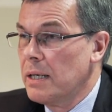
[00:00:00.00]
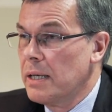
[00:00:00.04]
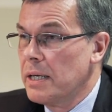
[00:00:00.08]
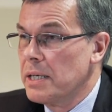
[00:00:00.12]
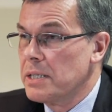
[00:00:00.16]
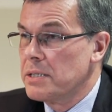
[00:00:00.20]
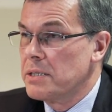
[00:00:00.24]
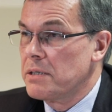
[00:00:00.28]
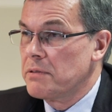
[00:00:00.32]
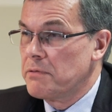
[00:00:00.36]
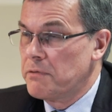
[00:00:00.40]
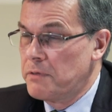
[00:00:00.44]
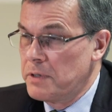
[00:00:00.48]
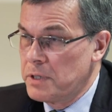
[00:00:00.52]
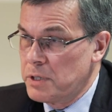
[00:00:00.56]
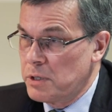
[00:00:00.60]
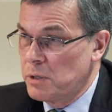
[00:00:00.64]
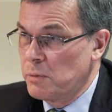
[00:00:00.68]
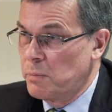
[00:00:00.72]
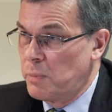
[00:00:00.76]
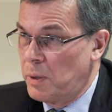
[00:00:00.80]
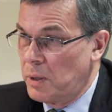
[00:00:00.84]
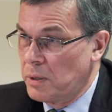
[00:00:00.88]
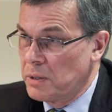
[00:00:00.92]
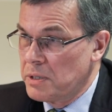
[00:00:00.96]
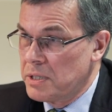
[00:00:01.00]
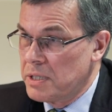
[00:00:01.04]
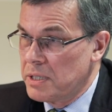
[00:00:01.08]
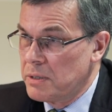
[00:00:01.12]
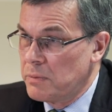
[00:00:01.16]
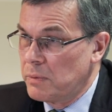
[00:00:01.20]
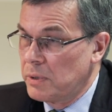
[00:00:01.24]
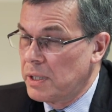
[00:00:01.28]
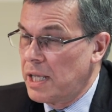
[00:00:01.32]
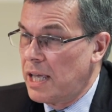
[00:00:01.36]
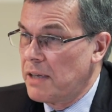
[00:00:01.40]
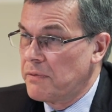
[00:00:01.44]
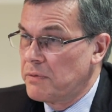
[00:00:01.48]
is that fiscal policy
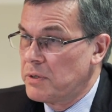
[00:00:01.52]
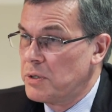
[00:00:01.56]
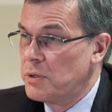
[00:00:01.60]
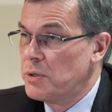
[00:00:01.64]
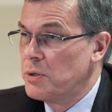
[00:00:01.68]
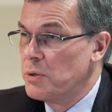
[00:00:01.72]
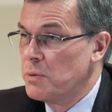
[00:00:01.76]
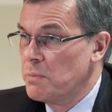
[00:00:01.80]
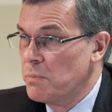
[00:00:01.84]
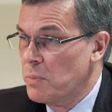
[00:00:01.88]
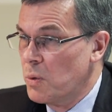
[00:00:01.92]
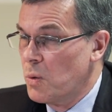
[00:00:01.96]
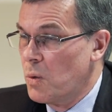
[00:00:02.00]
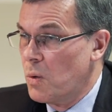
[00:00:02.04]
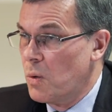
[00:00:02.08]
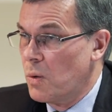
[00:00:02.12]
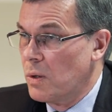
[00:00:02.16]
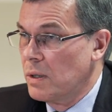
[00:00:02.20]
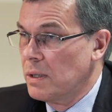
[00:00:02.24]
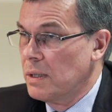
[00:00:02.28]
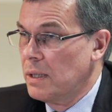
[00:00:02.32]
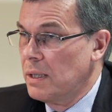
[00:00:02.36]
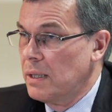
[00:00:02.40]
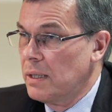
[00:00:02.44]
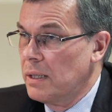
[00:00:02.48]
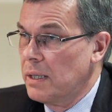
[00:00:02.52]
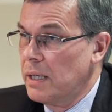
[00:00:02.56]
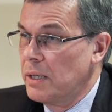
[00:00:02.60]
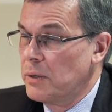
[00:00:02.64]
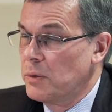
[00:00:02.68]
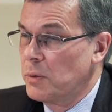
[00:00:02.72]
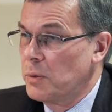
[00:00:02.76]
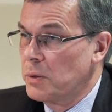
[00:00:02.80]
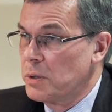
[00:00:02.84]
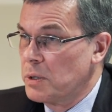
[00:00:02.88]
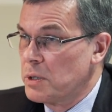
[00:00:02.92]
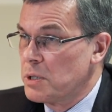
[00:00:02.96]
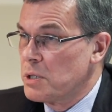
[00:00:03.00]
will have to do more in
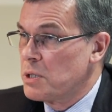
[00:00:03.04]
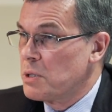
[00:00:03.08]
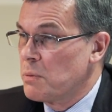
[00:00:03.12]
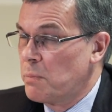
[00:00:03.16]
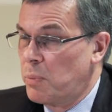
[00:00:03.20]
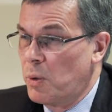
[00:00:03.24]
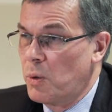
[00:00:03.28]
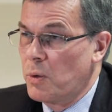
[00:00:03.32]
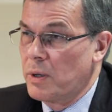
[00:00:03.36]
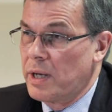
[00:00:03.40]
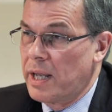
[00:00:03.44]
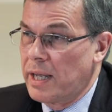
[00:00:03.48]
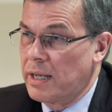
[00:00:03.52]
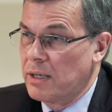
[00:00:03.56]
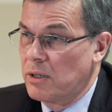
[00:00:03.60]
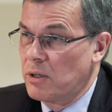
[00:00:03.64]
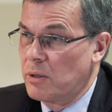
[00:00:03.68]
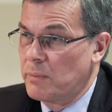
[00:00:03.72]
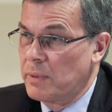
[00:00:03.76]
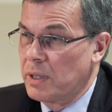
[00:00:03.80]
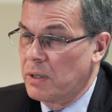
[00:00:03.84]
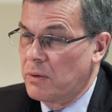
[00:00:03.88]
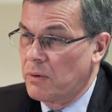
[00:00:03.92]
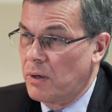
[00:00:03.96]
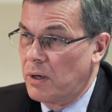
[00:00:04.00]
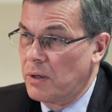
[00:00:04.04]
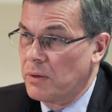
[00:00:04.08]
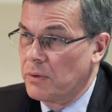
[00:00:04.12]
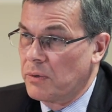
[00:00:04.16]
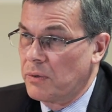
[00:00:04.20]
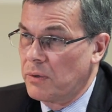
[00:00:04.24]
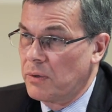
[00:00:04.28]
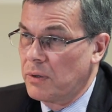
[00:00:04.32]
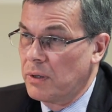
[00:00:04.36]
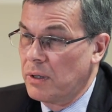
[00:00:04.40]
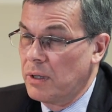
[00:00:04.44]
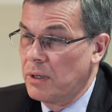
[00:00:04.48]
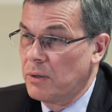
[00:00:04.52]
order to support economic
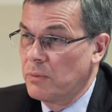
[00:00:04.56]
growth.